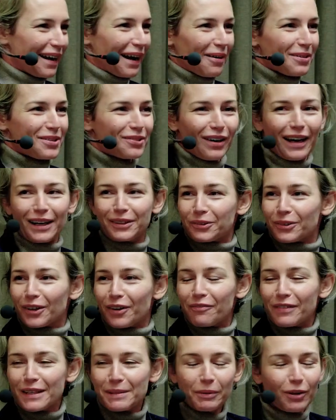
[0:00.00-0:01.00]
I was trying to
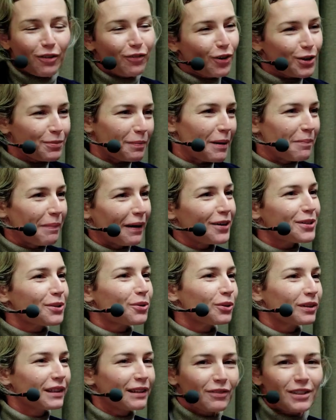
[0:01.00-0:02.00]
convince, but of course my parents
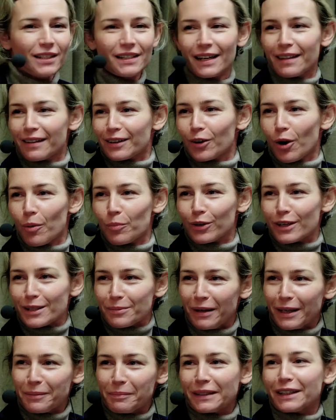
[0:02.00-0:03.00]
couldn't even say that
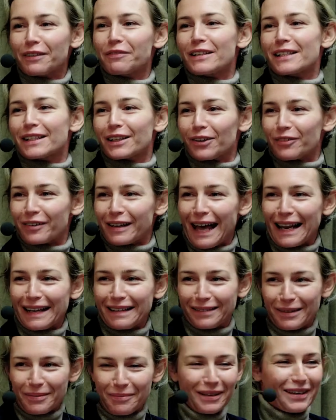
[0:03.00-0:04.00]
communism had metaphysical
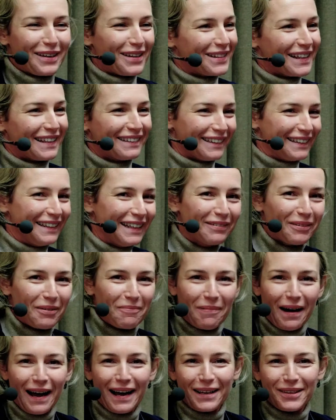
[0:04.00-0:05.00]
reality, because they didn't even
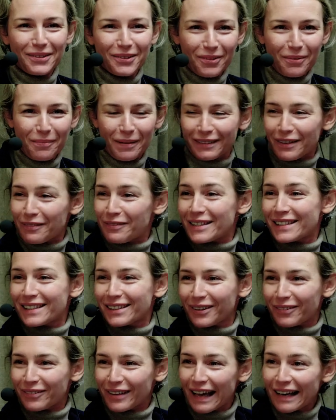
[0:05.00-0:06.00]
buy into the
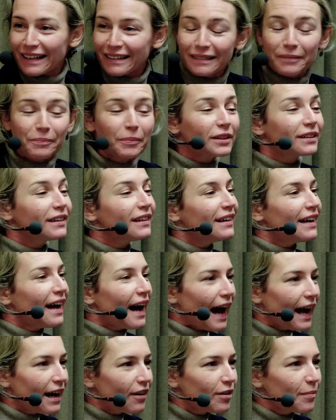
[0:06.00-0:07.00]
metaphysical reality. But
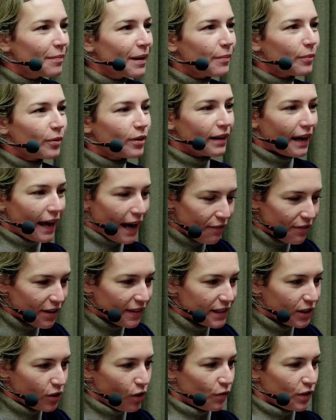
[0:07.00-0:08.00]
I remember having
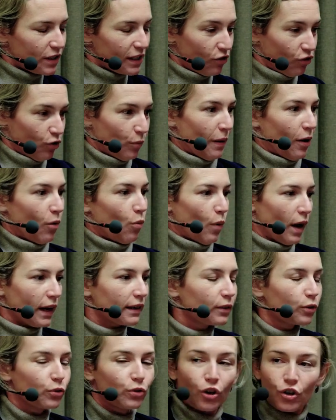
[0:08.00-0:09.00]
this conversation about, why
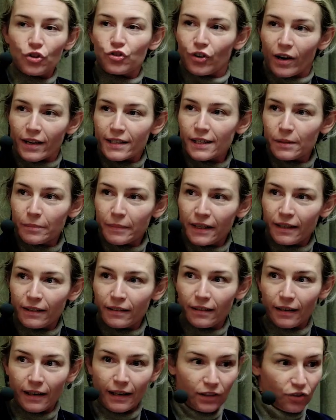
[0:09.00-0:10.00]
did you not trust
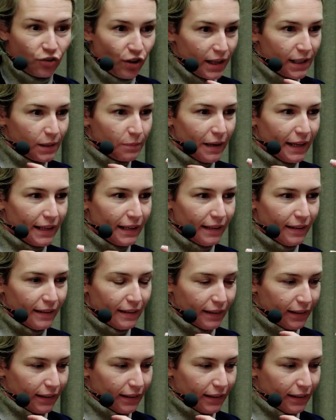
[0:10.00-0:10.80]
me and trust my